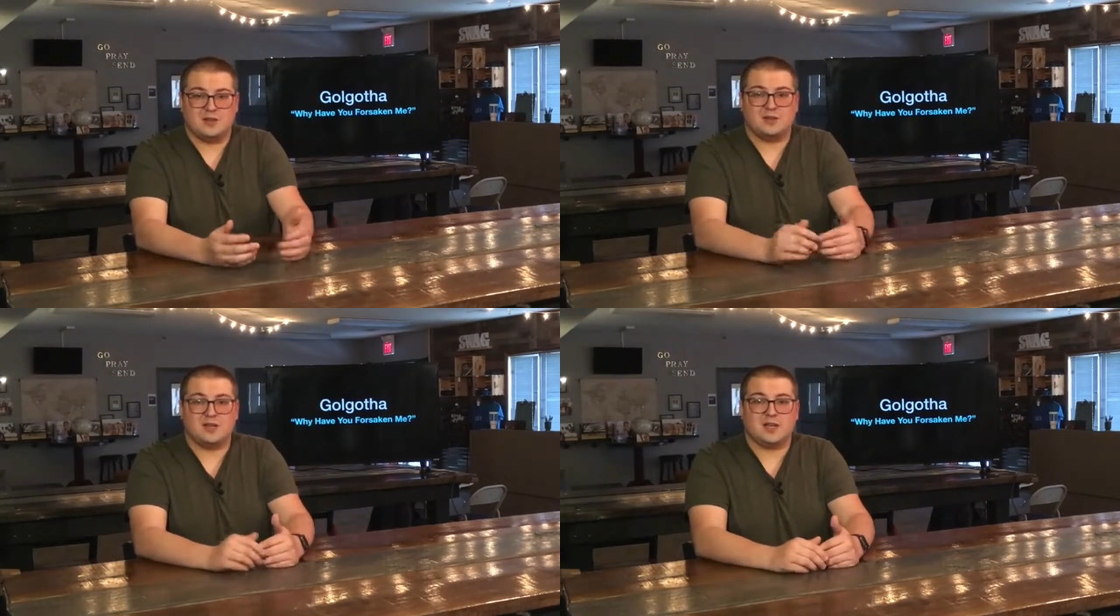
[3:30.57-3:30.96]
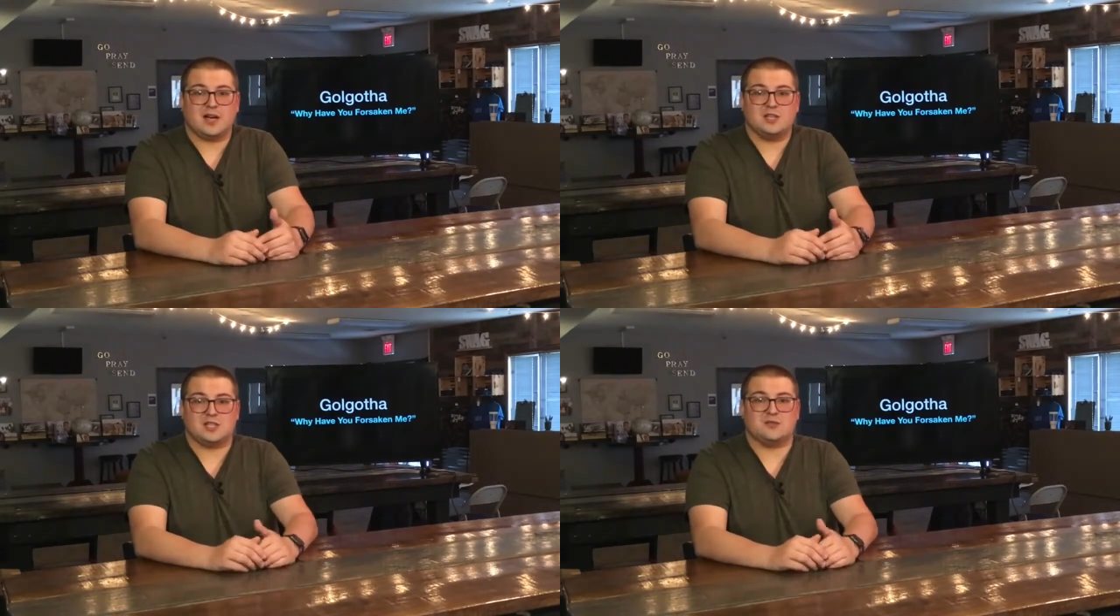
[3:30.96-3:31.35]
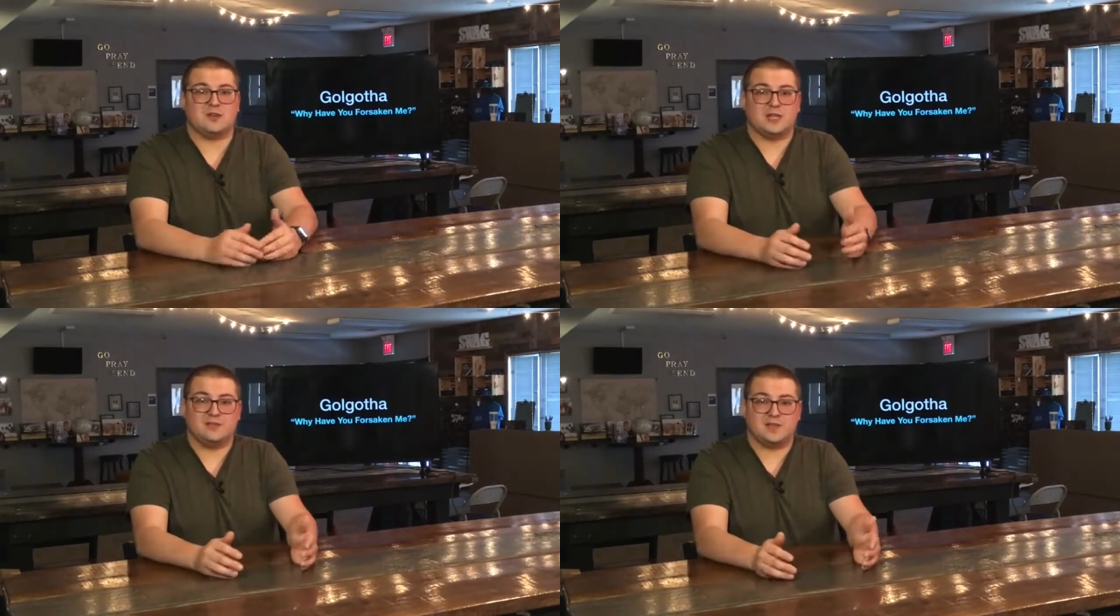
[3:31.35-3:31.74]
Couldn't God just
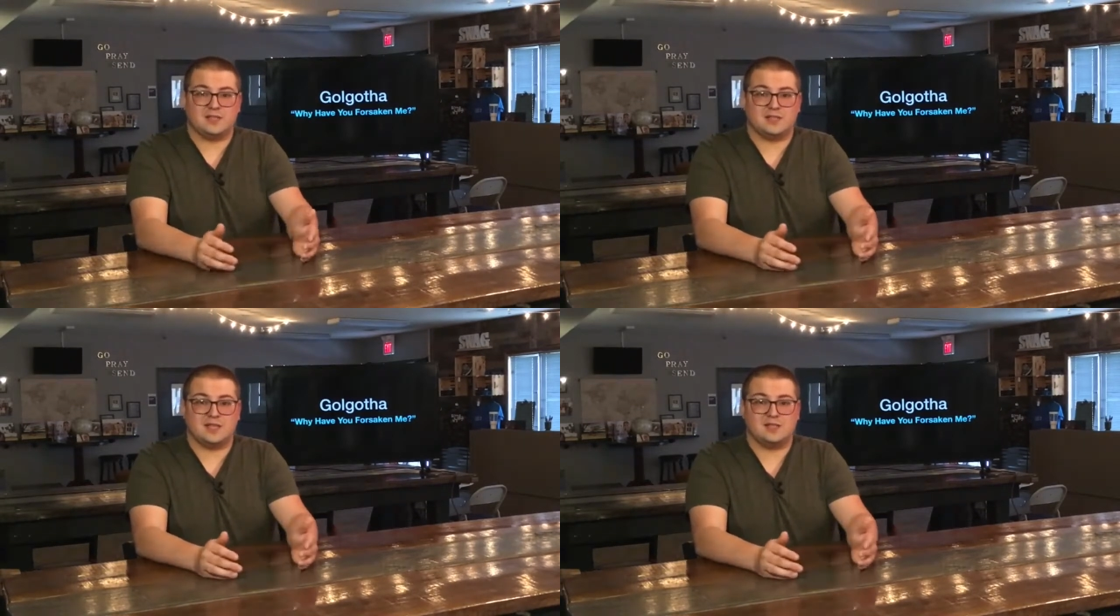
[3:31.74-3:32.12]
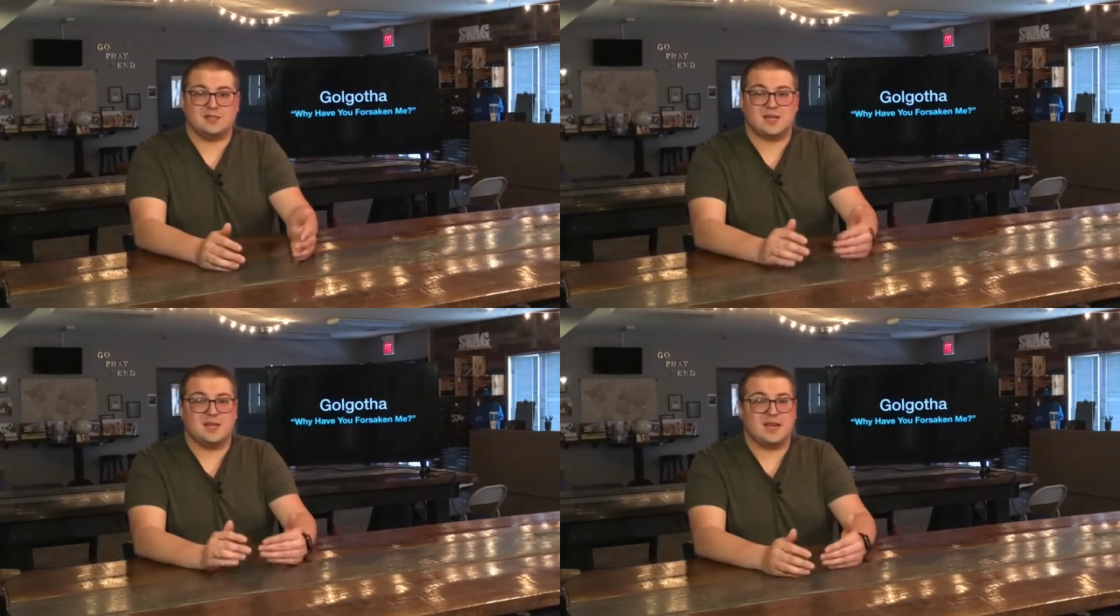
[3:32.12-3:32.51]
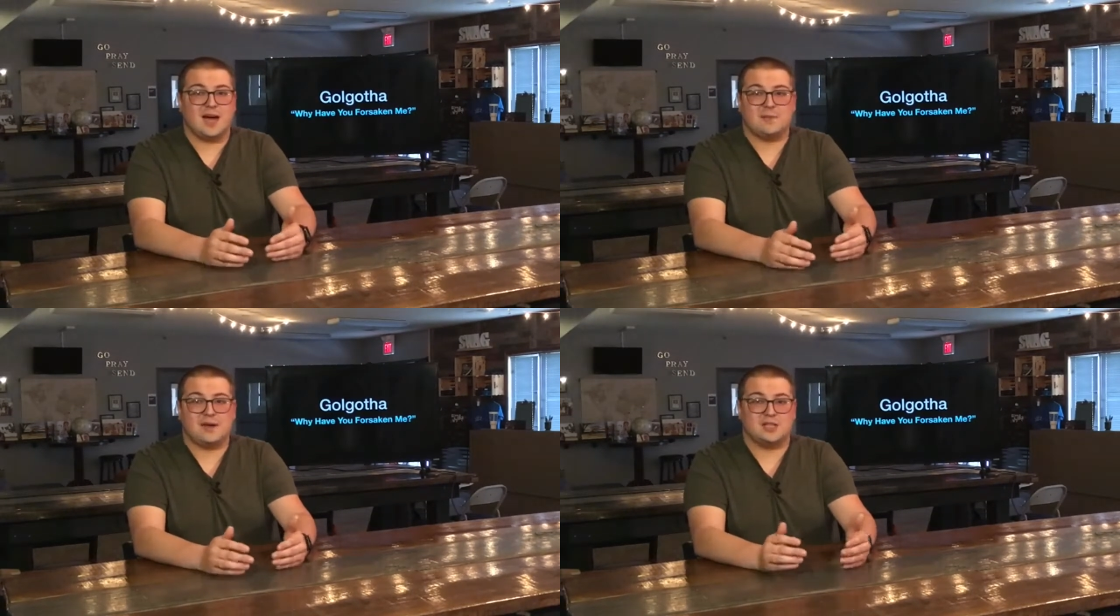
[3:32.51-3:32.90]
forgive the sins and
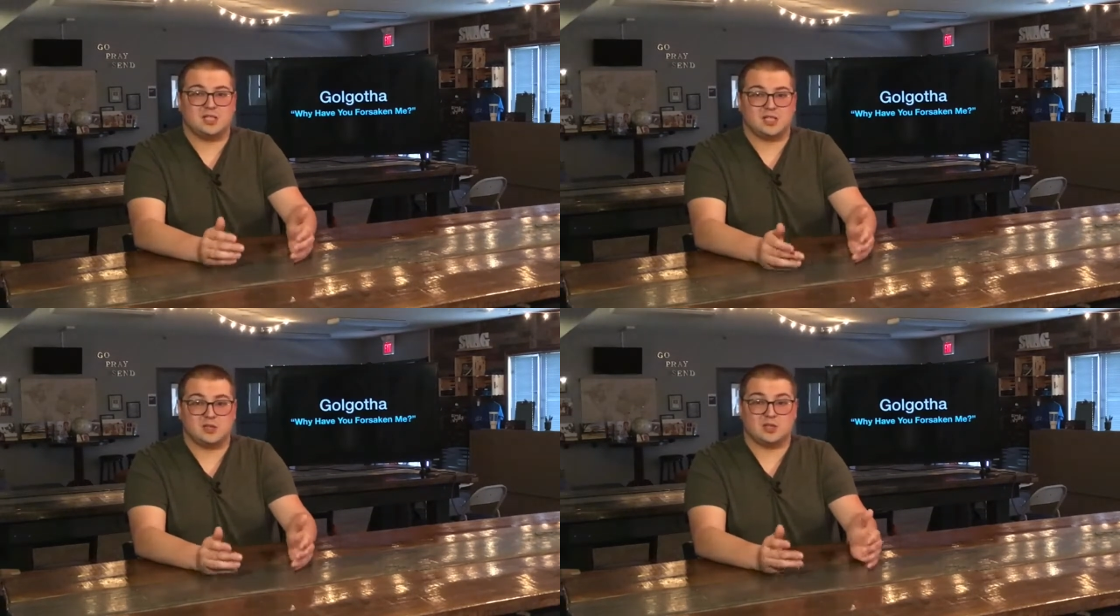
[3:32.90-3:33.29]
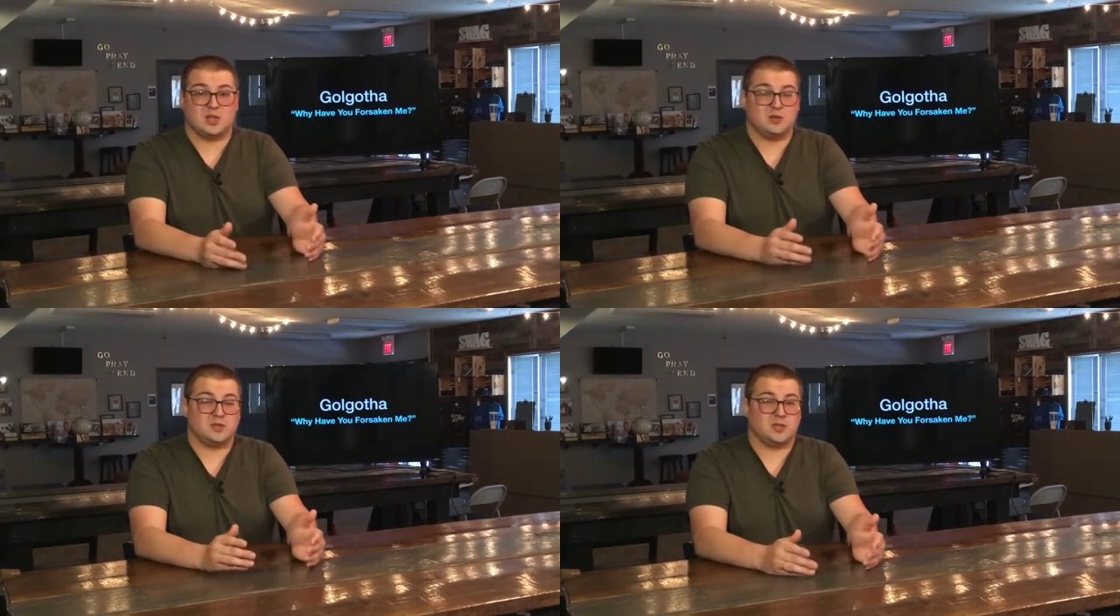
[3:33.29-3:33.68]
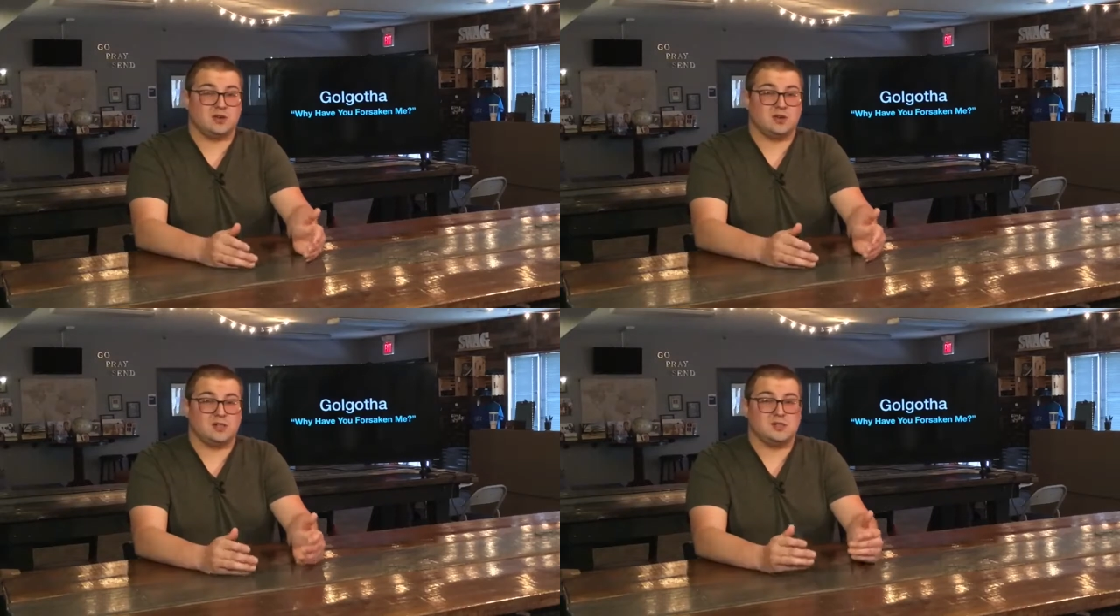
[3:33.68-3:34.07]
not make Jesus go to the
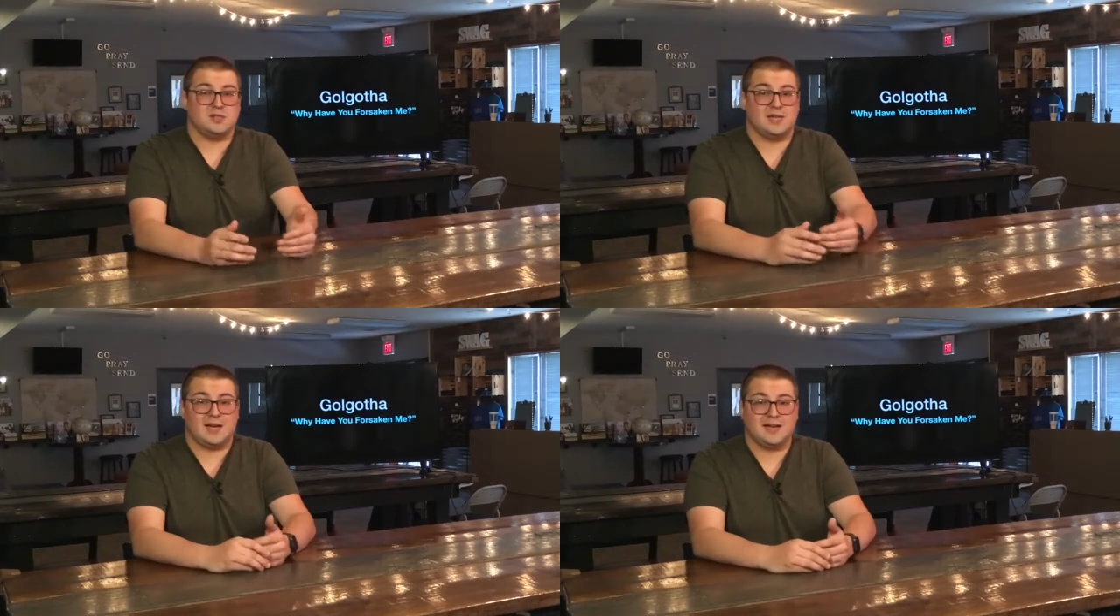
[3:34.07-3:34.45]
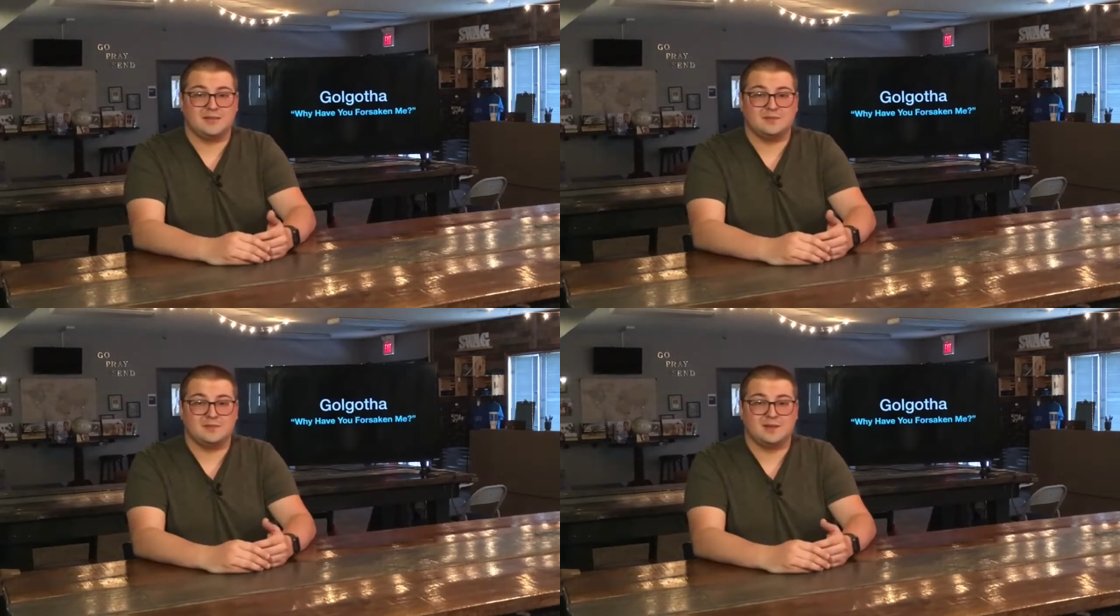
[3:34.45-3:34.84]
cross to die?